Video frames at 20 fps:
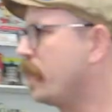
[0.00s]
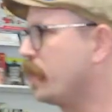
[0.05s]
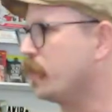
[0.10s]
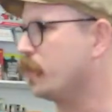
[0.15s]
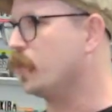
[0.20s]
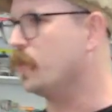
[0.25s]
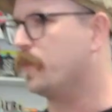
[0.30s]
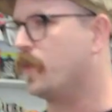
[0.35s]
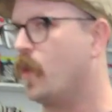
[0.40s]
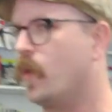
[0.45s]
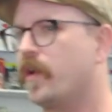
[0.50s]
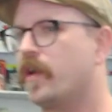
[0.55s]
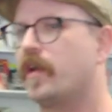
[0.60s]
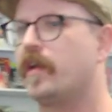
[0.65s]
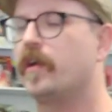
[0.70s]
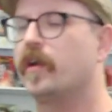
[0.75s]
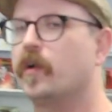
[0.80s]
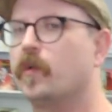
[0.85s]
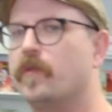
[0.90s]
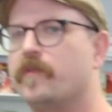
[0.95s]
a group going
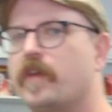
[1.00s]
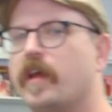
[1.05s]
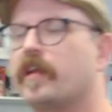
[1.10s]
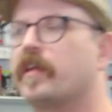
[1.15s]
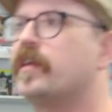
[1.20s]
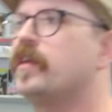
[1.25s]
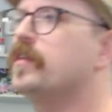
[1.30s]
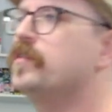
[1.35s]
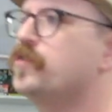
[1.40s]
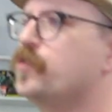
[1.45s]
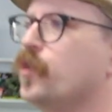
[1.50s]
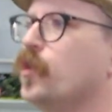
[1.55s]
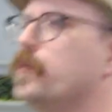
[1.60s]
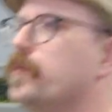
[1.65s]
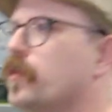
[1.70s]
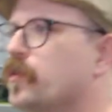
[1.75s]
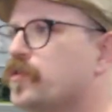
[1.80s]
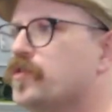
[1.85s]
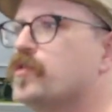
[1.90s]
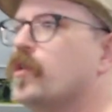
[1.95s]
here. We've got a kids group
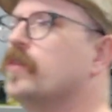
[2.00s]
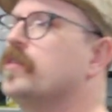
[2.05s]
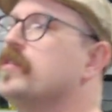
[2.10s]
that'll start